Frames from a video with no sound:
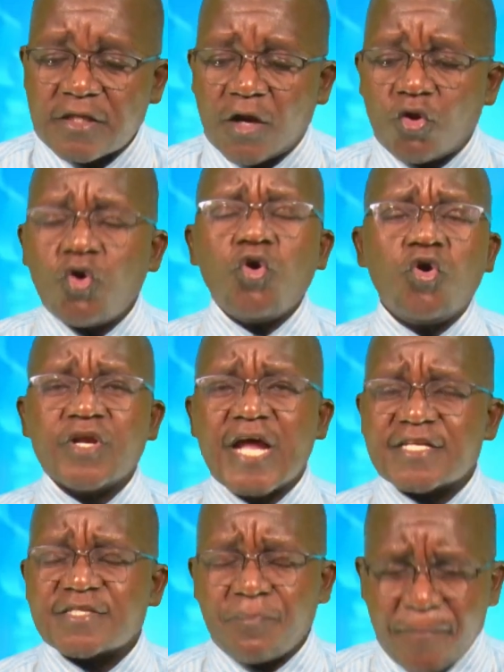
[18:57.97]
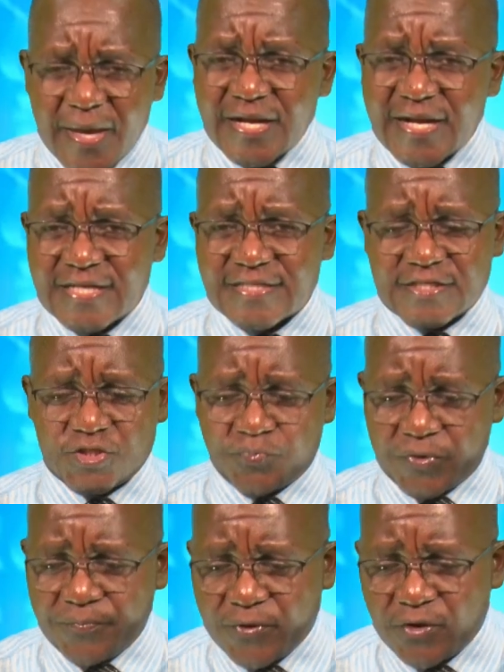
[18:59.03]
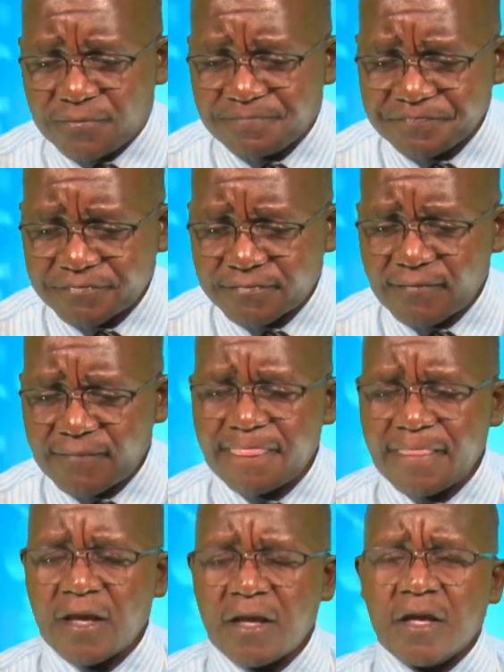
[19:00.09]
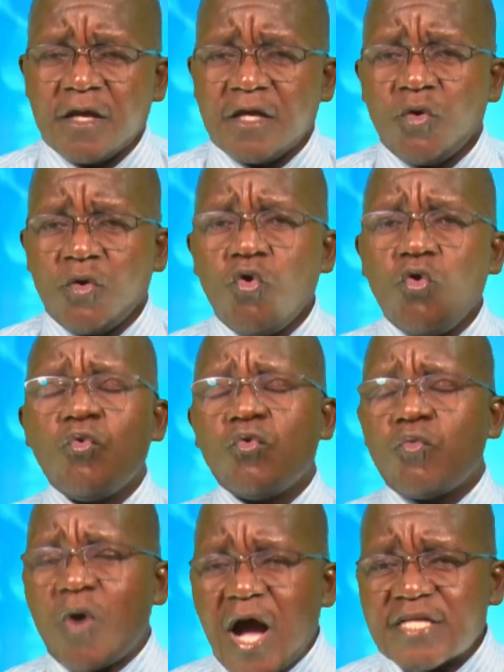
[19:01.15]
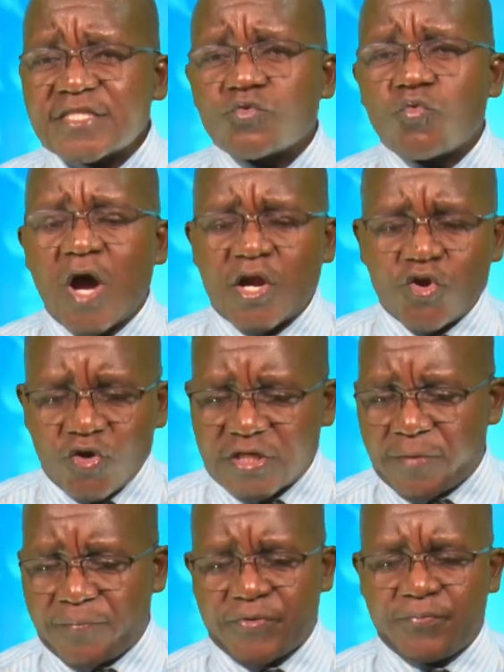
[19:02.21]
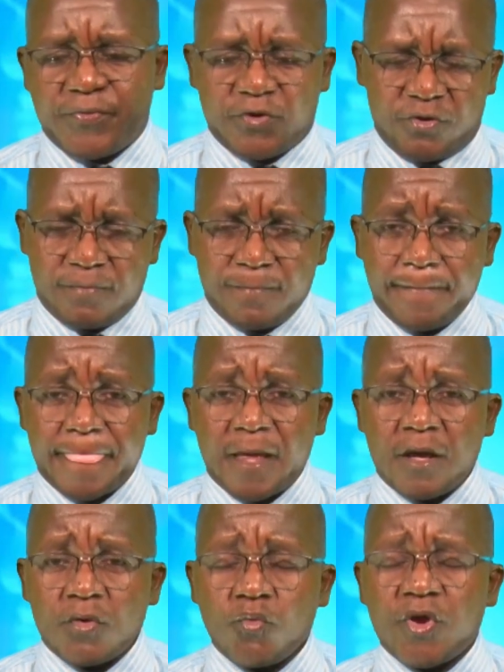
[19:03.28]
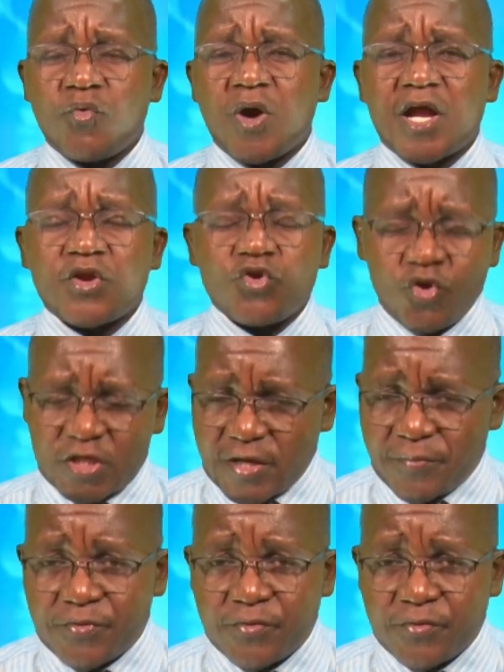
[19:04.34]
The Lord has made us his people, who once were not a people. We were not a